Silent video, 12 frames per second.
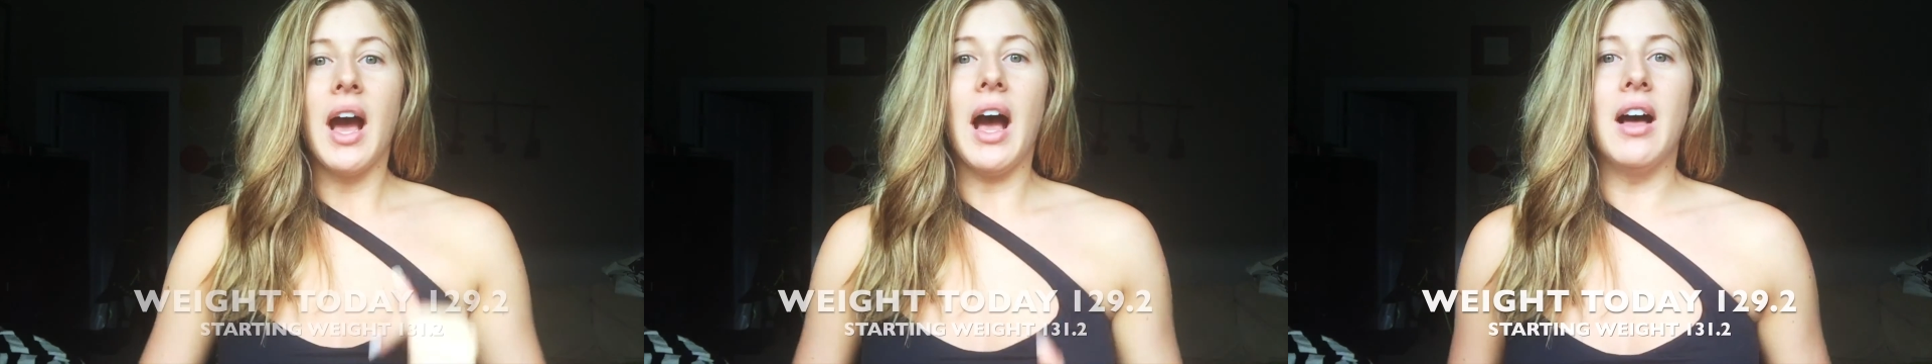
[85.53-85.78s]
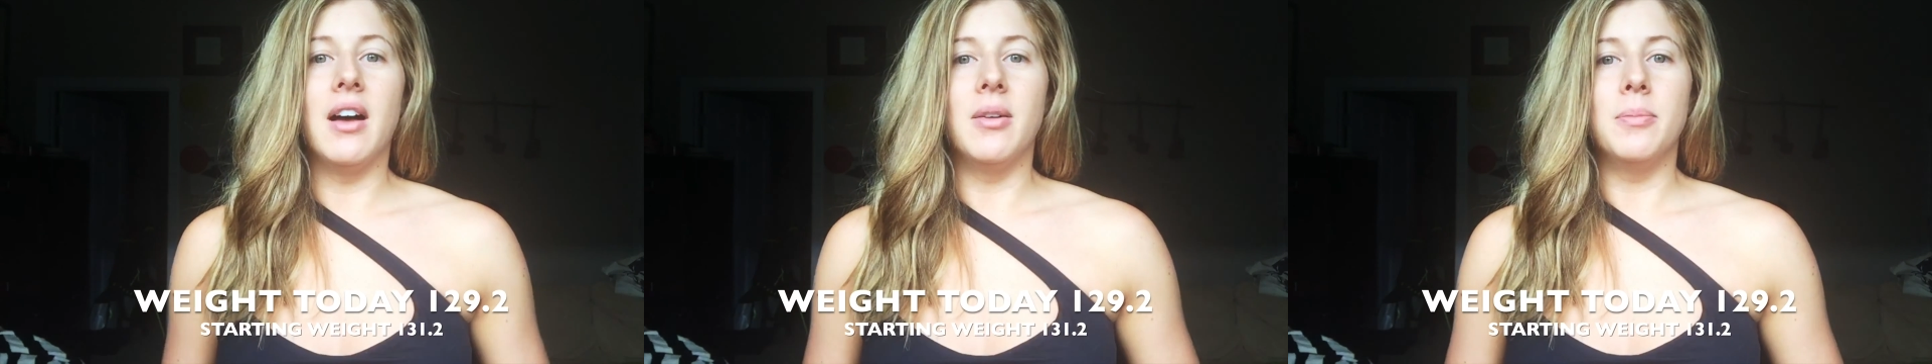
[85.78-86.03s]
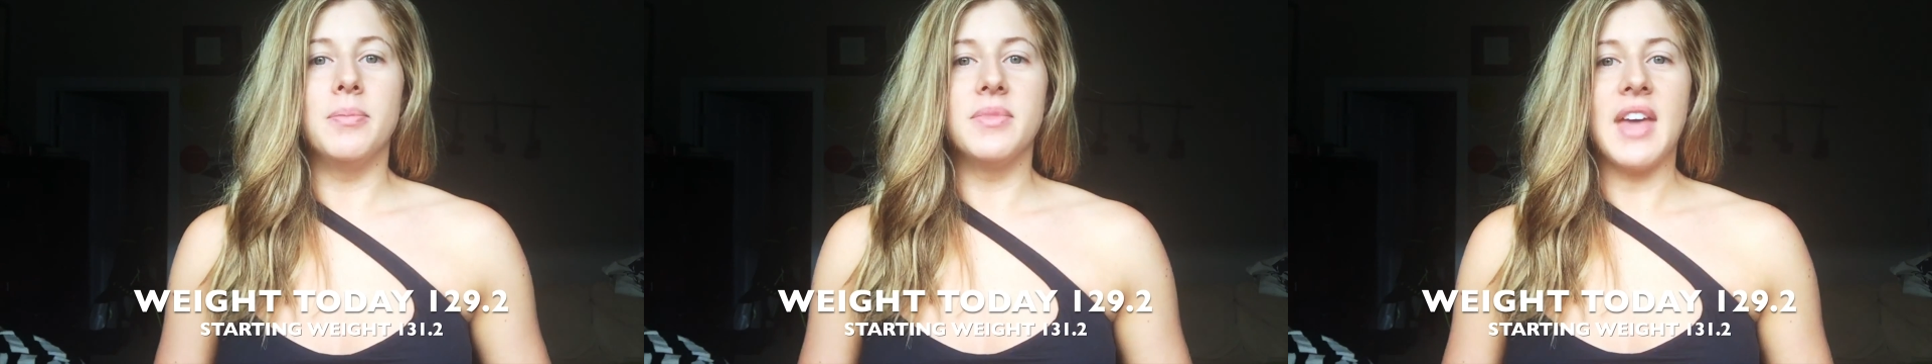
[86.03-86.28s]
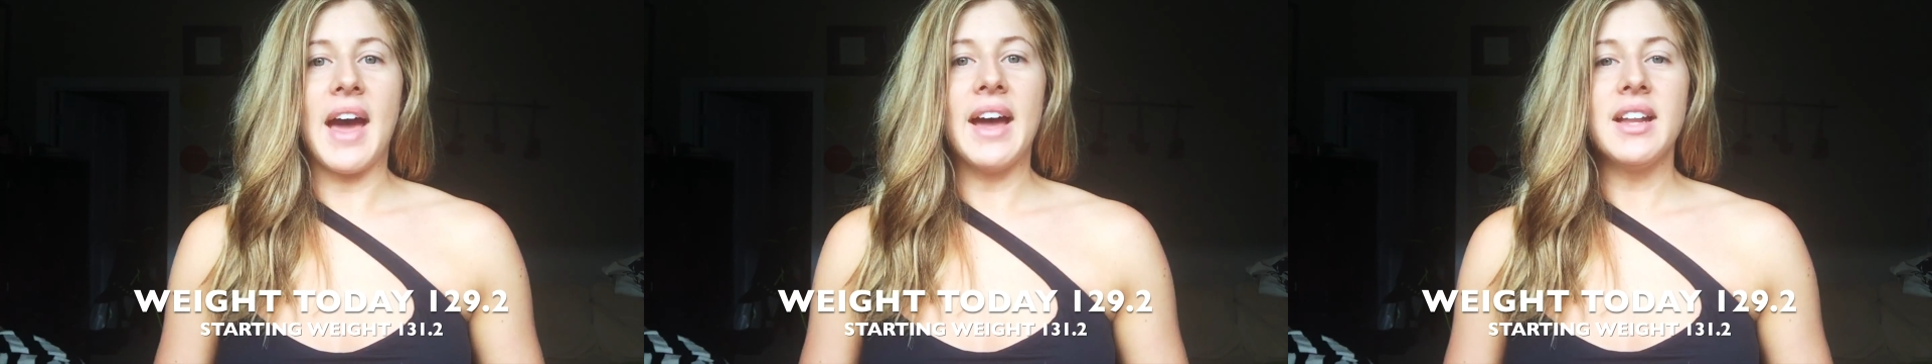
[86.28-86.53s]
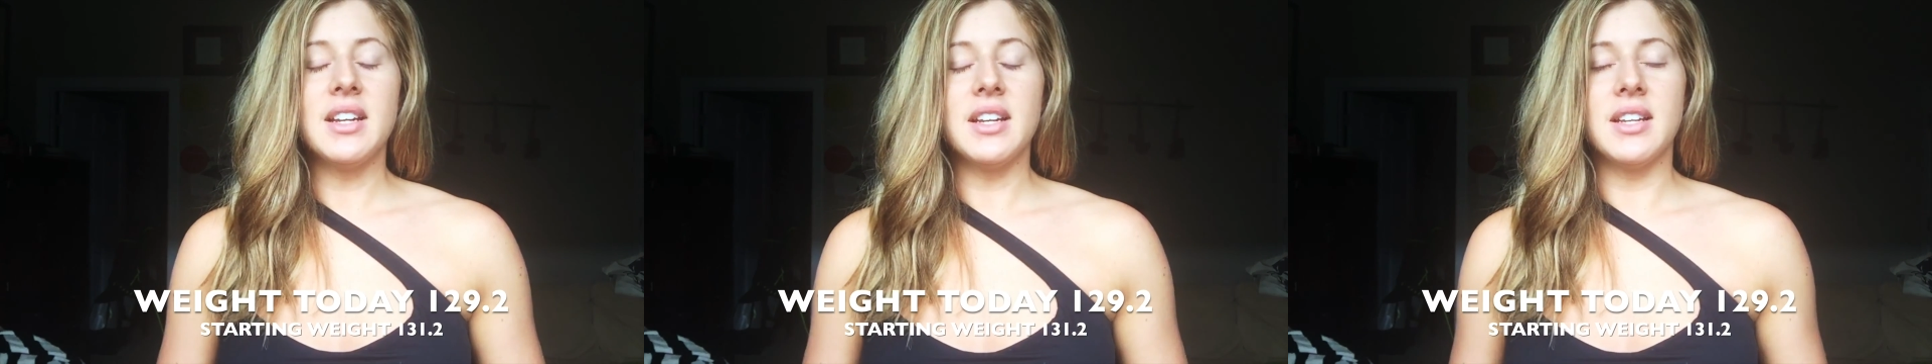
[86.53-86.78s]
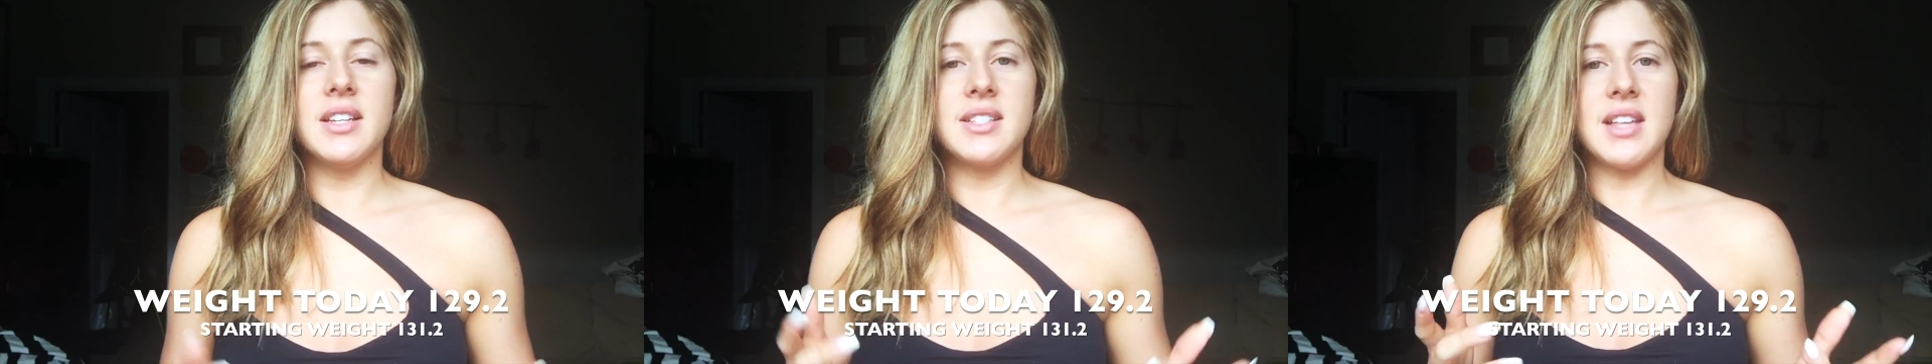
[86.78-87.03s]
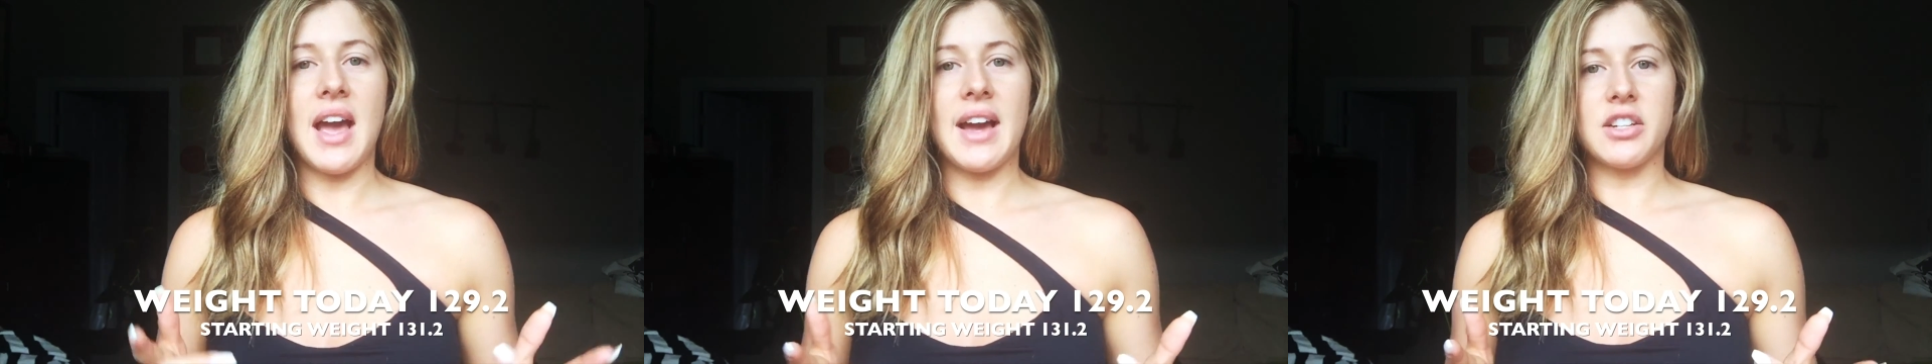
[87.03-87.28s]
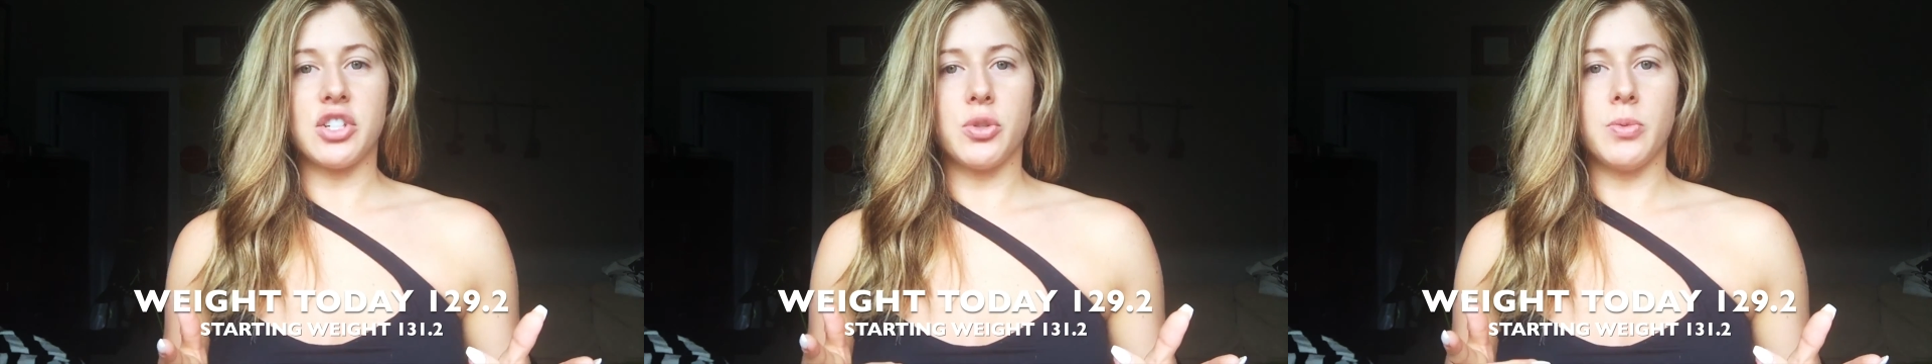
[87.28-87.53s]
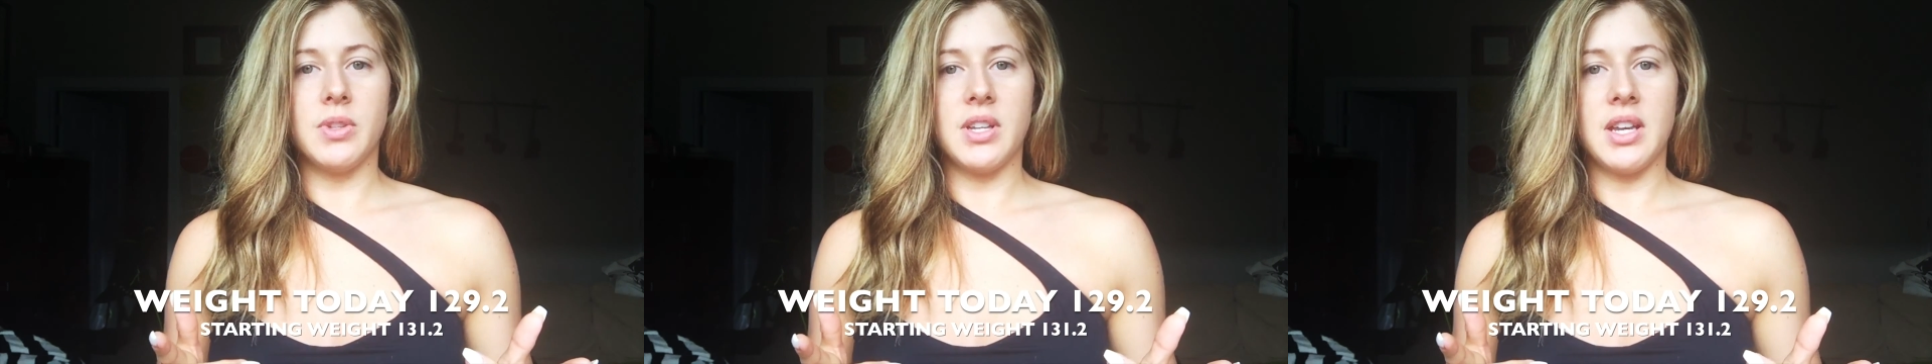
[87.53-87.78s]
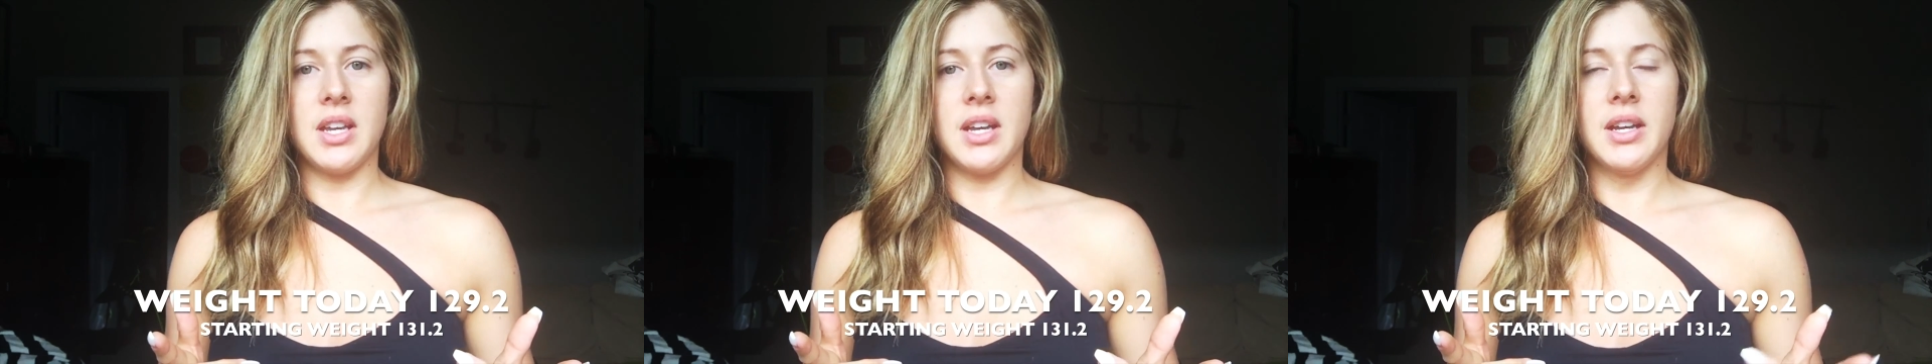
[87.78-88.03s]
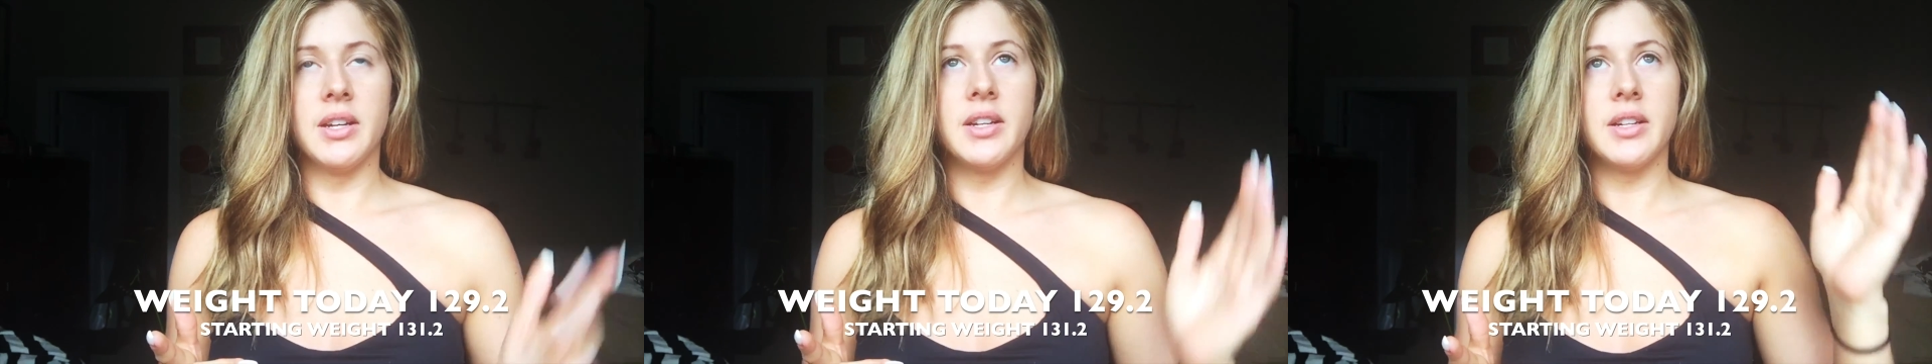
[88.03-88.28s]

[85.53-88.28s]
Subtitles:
That is actually